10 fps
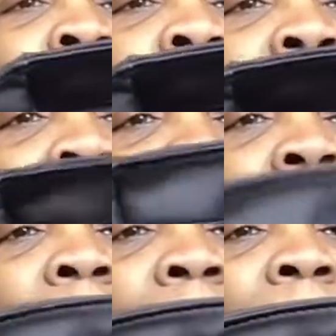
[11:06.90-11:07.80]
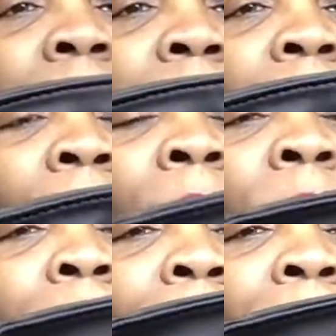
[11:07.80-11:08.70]
And then the inside, you have
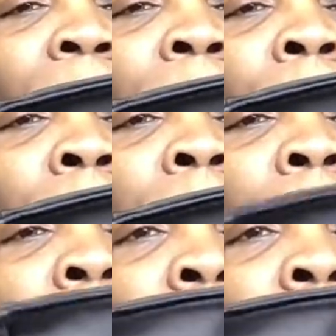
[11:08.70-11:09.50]
the Michael Kors